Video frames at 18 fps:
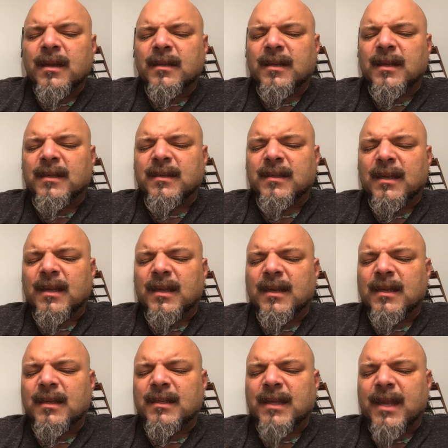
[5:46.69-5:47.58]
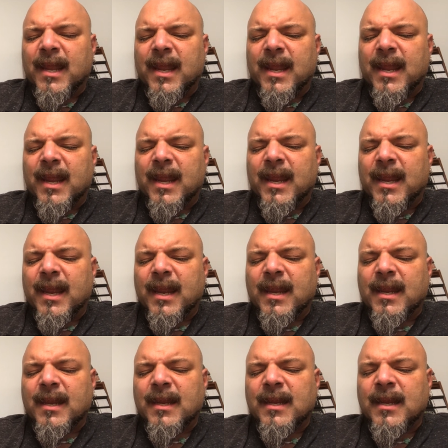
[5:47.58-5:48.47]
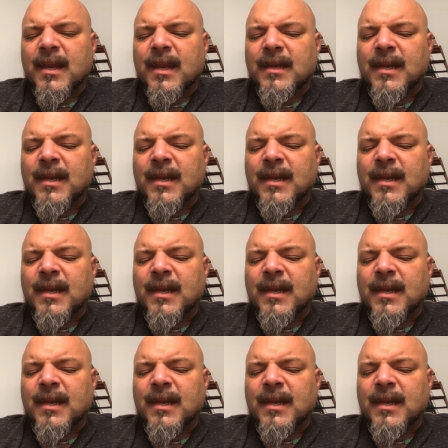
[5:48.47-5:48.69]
this is a